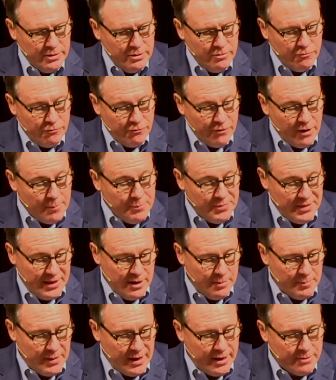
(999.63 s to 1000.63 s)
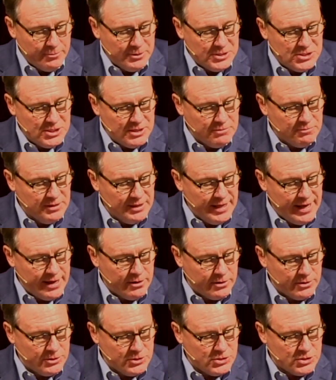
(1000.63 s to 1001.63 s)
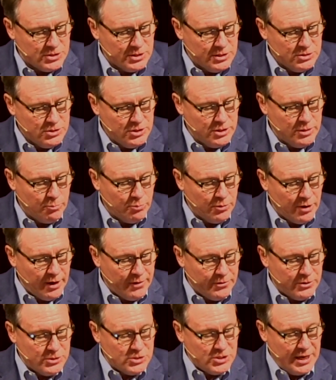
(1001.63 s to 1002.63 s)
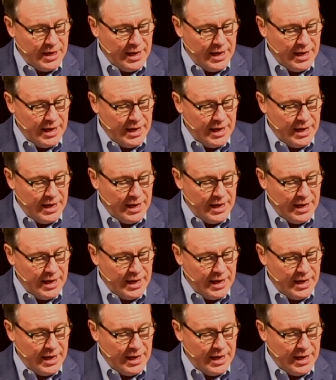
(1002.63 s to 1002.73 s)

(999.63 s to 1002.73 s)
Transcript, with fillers: From them I received letters to the brothers,